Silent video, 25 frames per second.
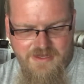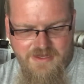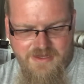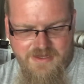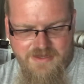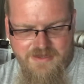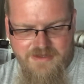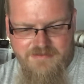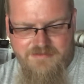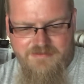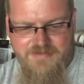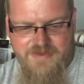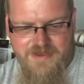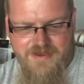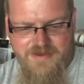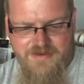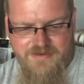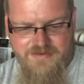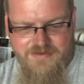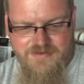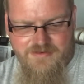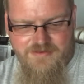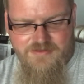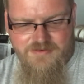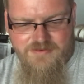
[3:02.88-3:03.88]
onion
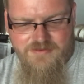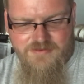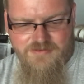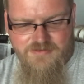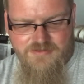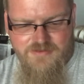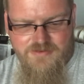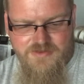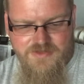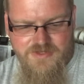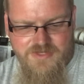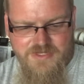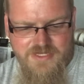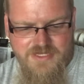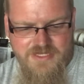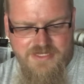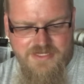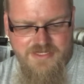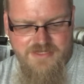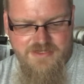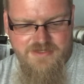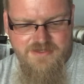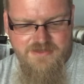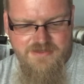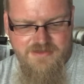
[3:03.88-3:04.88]
powder, tarula
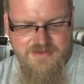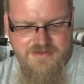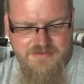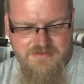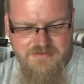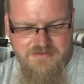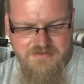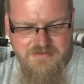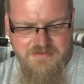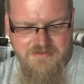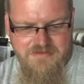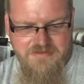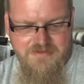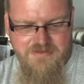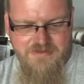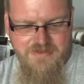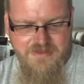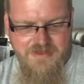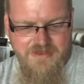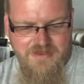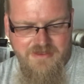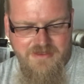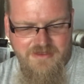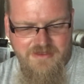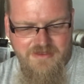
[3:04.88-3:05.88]
yeast,
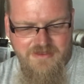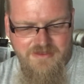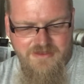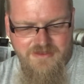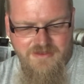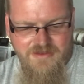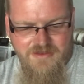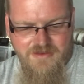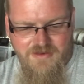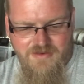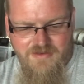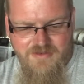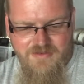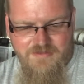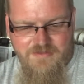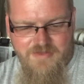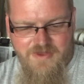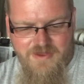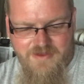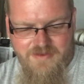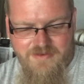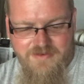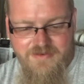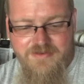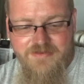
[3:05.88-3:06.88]
garlic
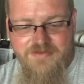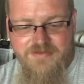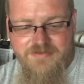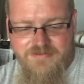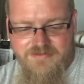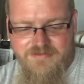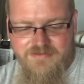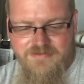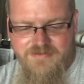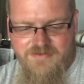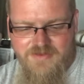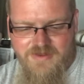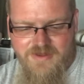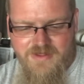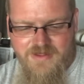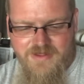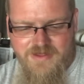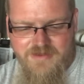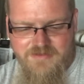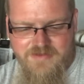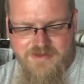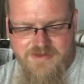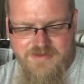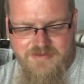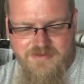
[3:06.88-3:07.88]
powder, I
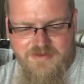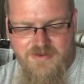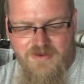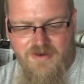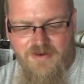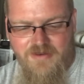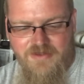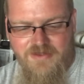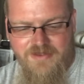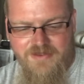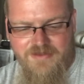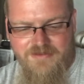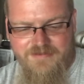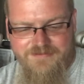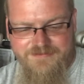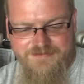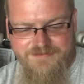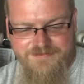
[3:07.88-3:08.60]
like me some garlic,